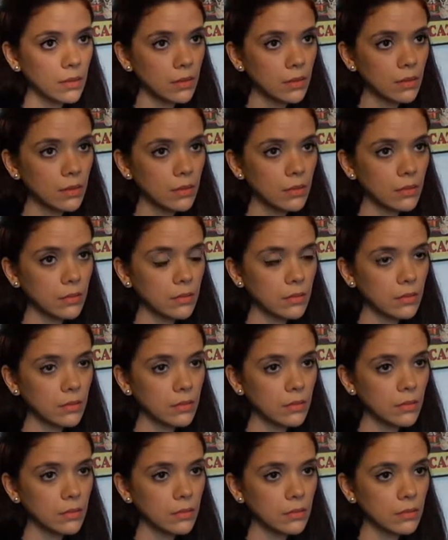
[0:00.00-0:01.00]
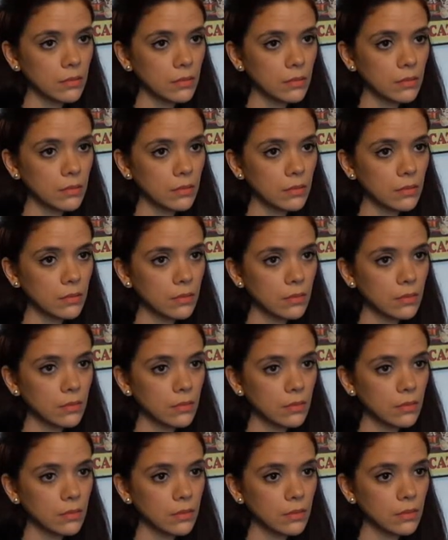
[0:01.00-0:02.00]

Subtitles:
(no one is talking)